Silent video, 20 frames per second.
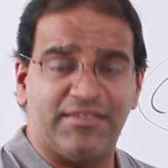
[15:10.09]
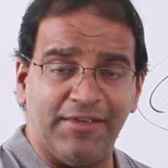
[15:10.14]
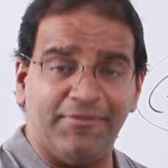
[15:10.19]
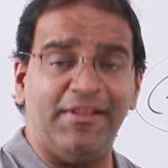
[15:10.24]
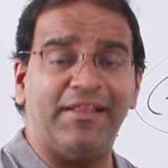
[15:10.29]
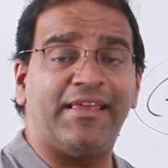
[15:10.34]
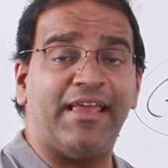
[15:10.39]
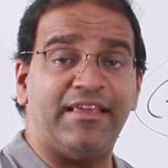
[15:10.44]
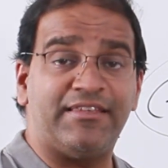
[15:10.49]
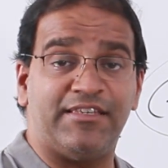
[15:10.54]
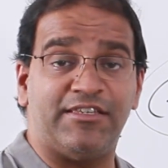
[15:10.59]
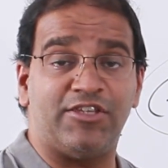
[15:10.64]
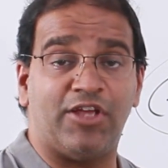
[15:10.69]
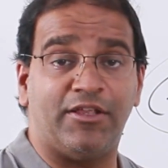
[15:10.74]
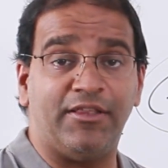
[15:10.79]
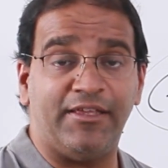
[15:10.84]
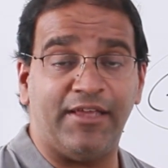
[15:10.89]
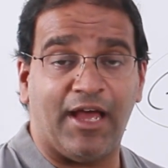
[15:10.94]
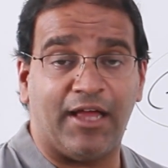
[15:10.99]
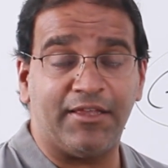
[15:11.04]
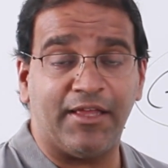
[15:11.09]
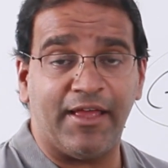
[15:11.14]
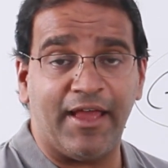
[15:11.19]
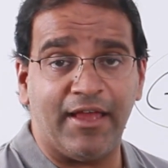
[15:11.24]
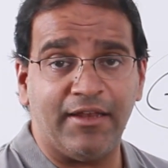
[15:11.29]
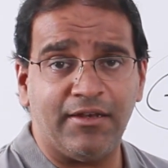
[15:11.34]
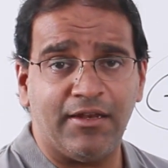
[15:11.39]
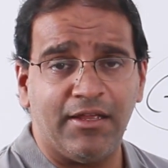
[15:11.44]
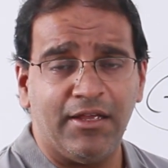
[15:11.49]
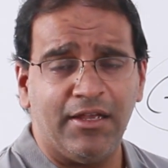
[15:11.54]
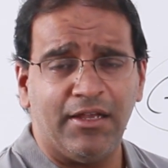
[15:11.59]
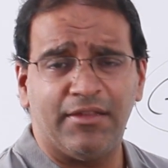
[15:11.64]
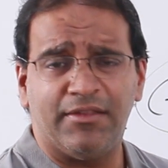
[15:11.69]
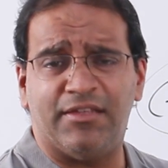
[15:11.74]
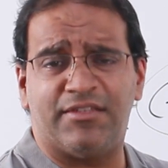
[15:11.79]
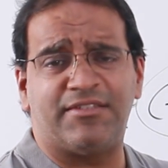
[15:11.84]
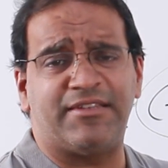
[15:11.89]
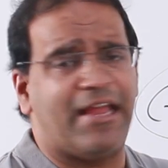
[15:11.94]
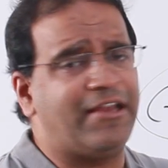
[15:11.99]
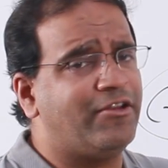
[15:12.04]
Civil cases, on the other hand,
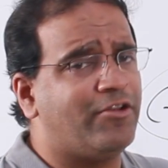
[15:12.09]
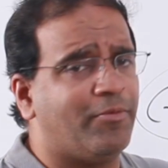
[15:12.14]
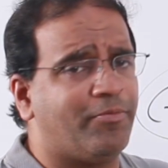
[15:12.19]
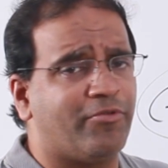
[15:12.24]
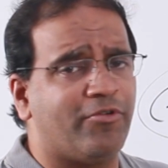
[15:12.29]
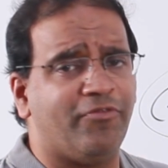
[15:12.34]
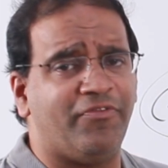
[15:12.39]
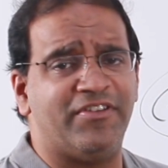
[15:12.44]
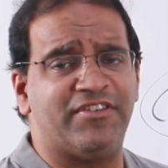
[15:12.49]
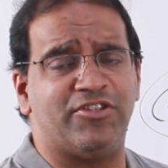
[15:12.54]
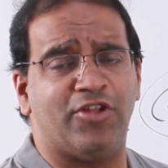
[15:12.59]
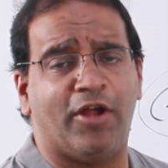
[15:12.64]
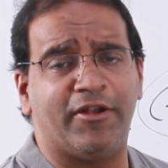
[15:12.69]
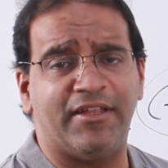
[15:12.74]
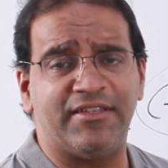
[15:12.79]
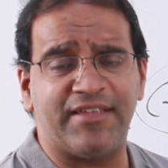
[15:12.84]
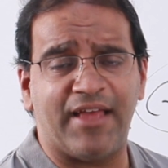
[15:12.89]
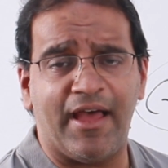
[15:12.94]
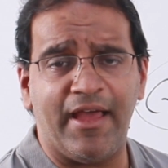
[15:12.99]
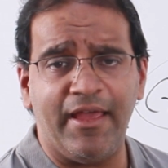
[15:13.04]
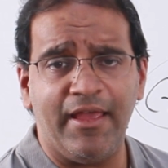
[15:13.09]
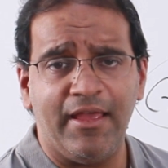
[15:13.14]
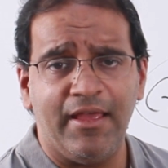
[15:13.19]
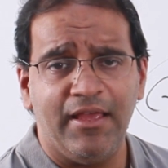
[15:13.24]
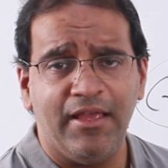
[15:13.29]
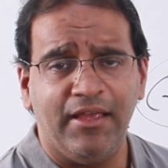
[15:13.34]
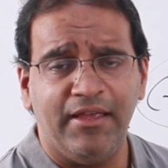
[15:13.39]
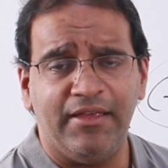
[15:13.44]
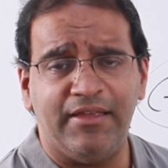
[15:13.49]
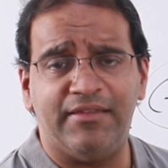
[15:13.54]
the standard of proof is not as high.